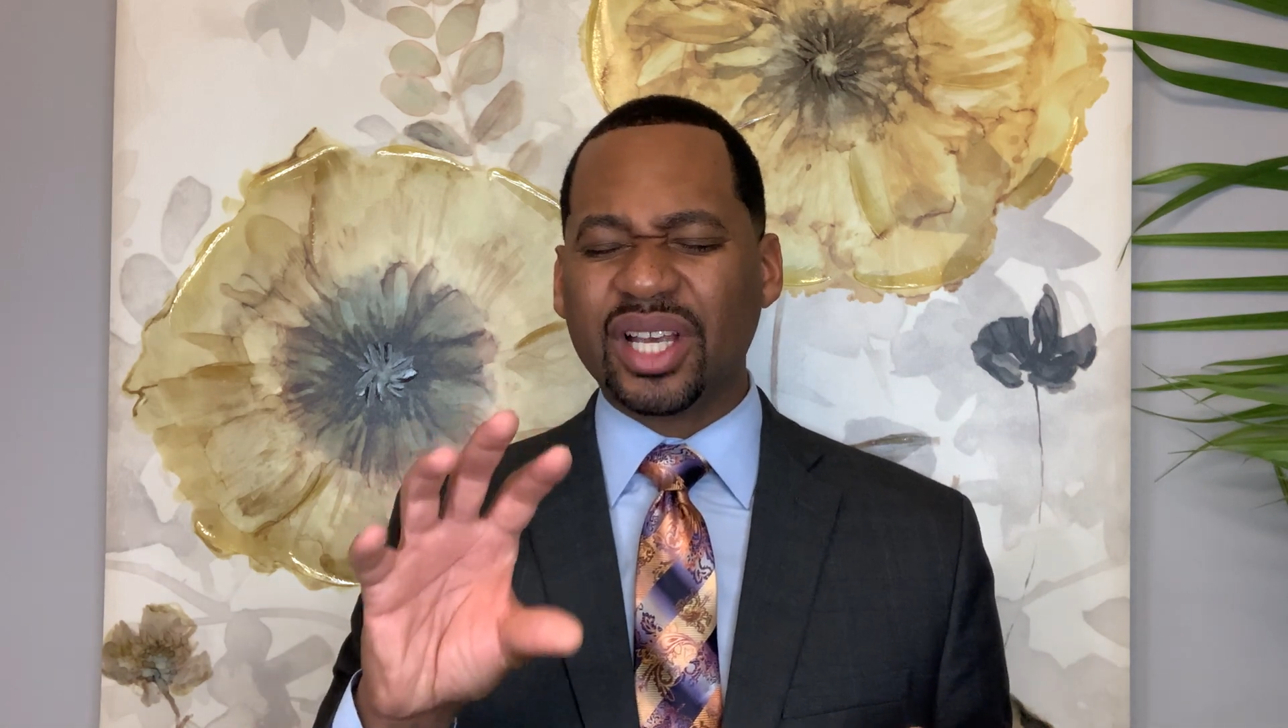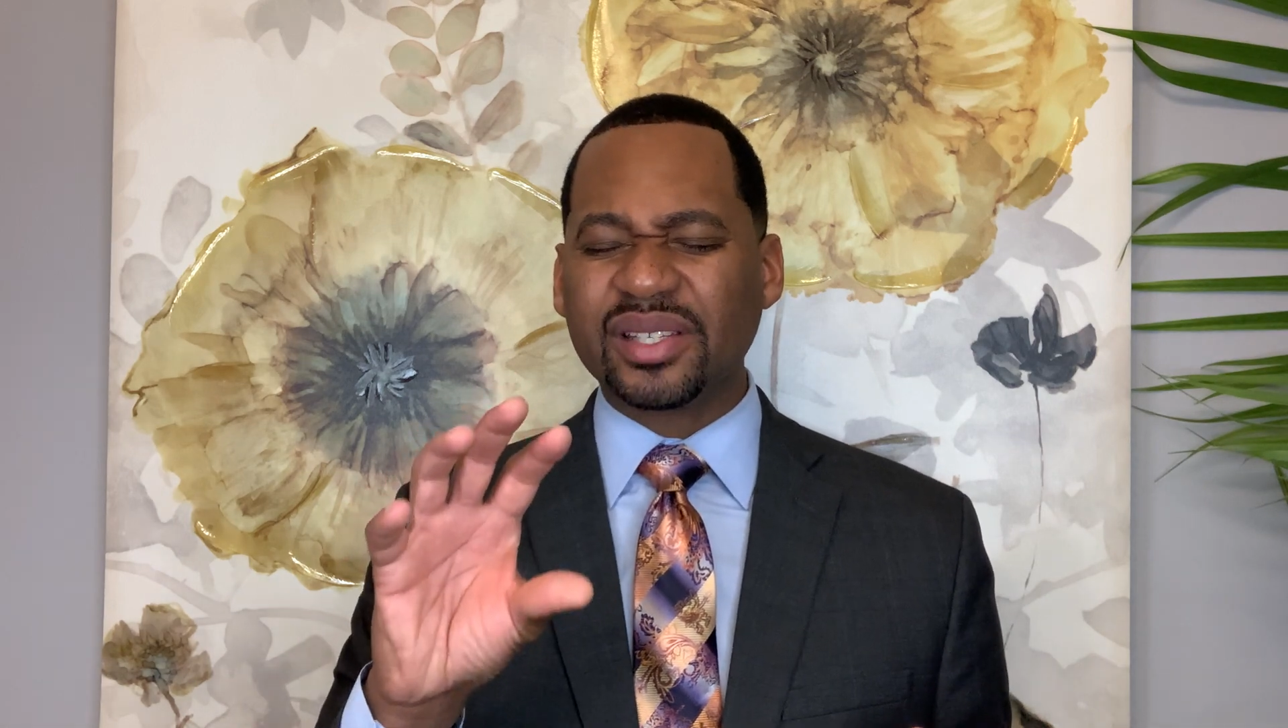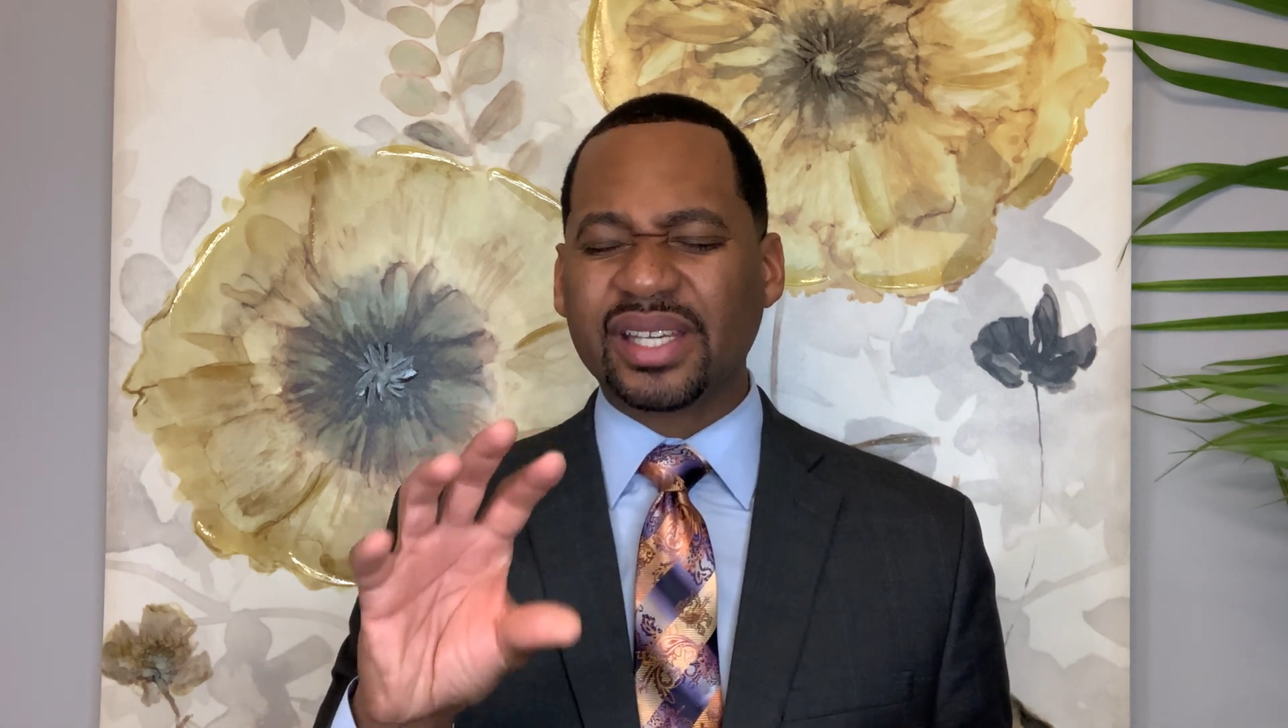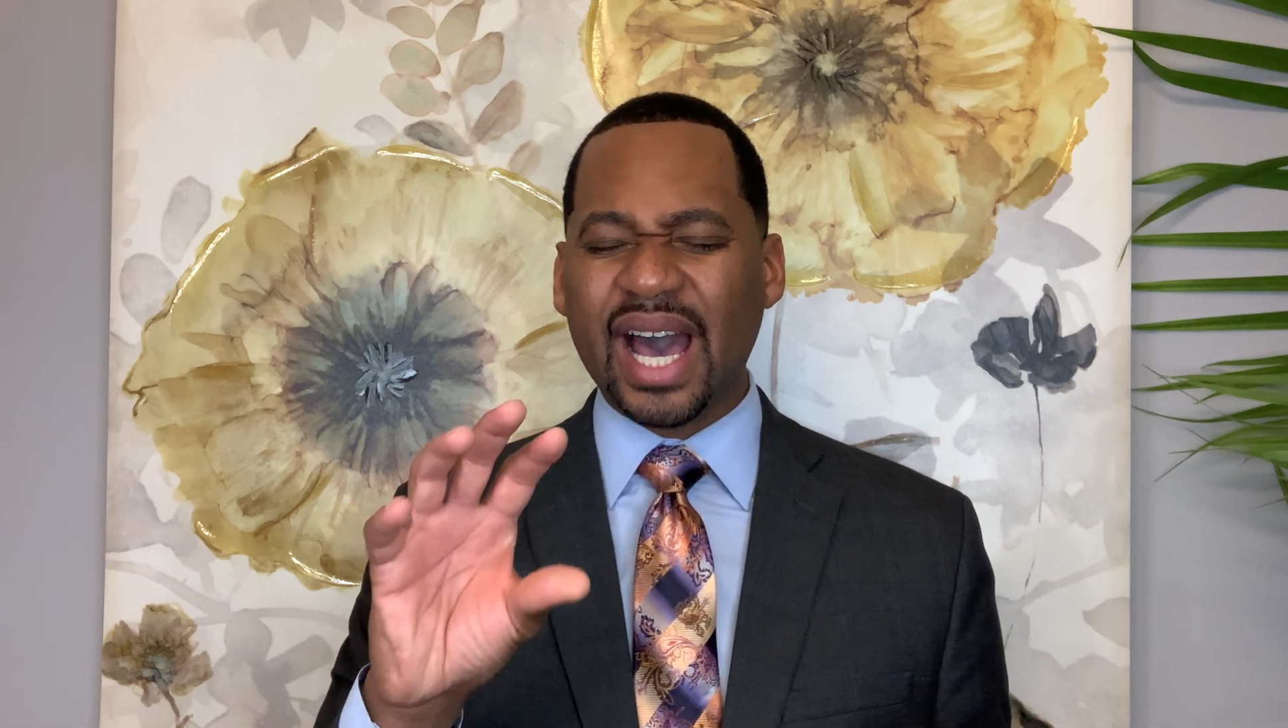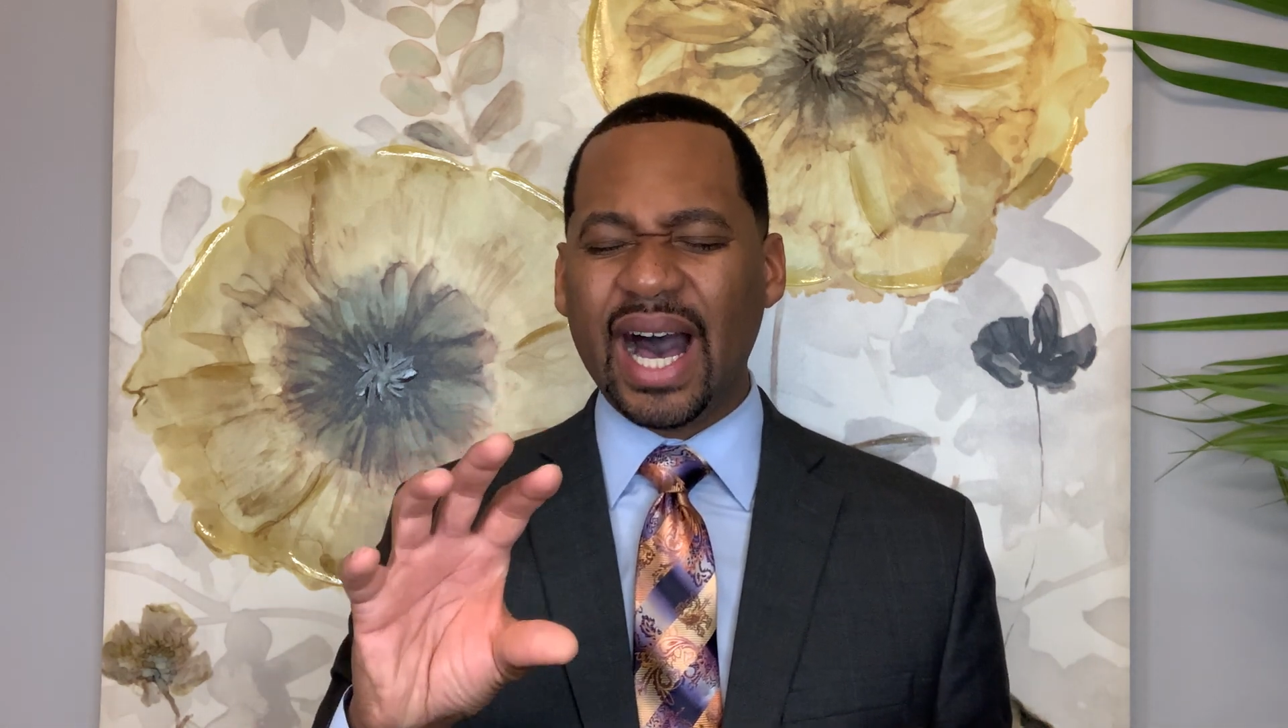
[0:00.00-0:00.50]

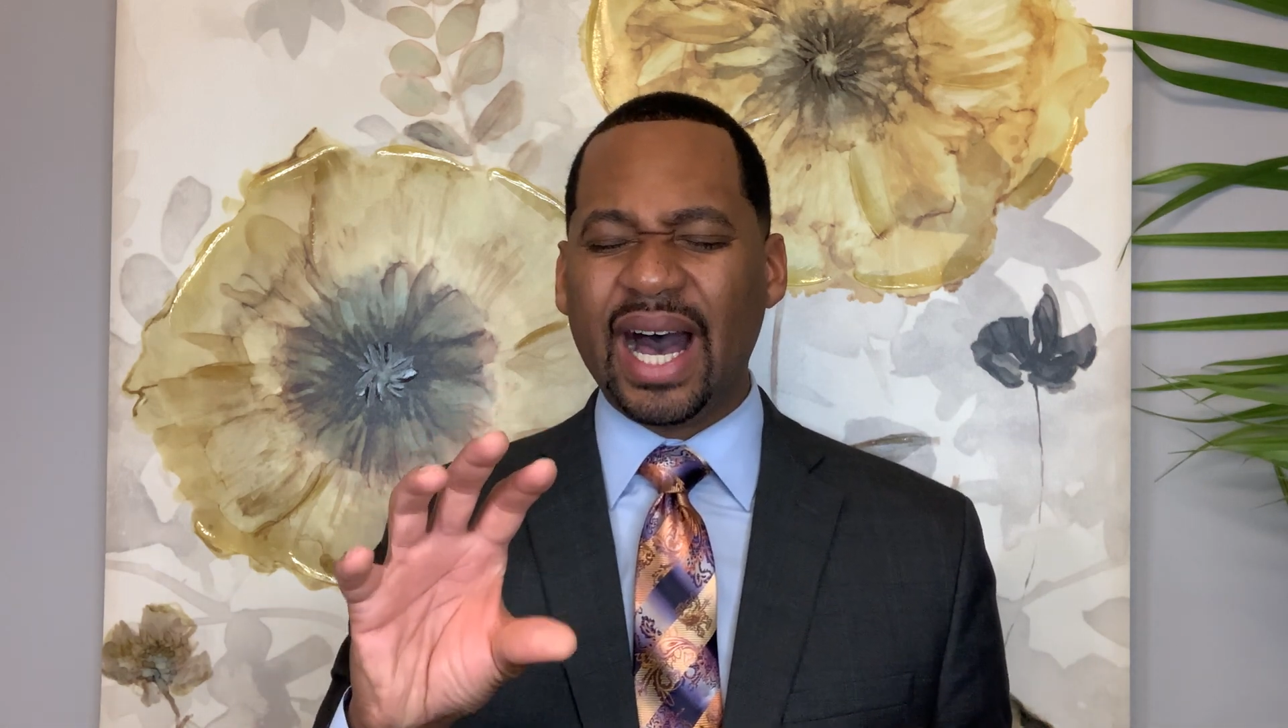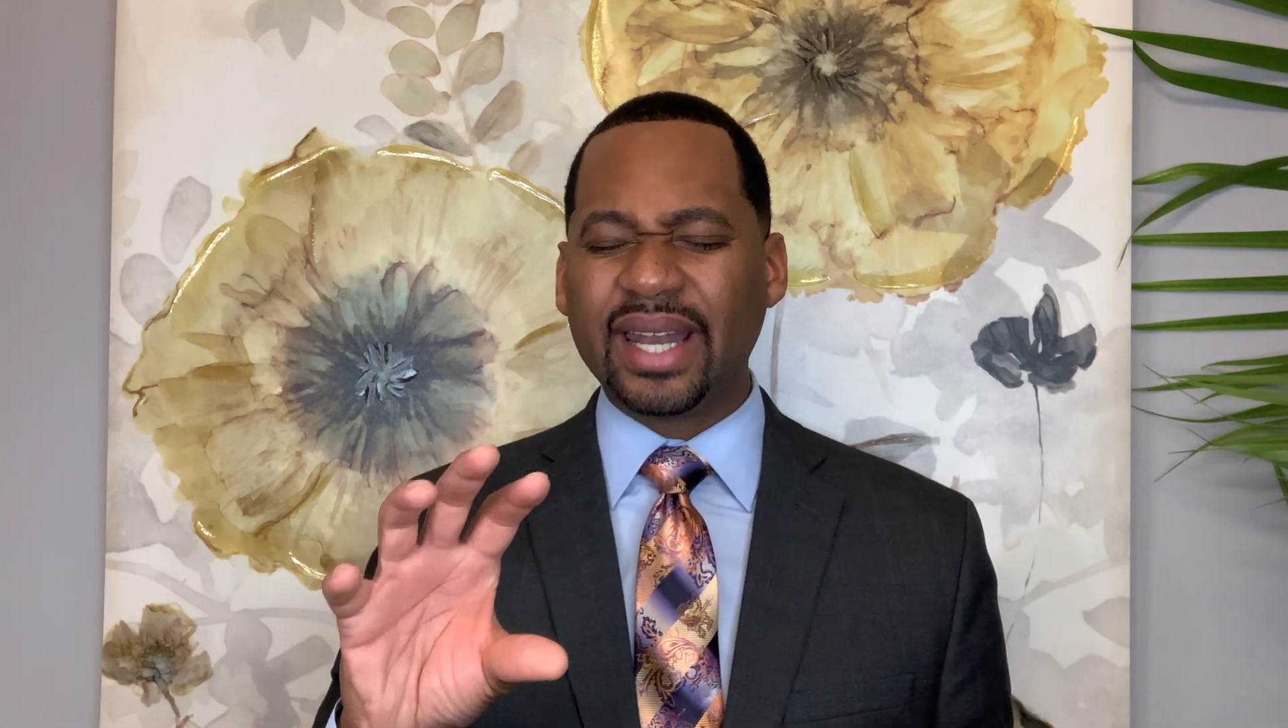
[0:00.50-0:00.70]
us, God,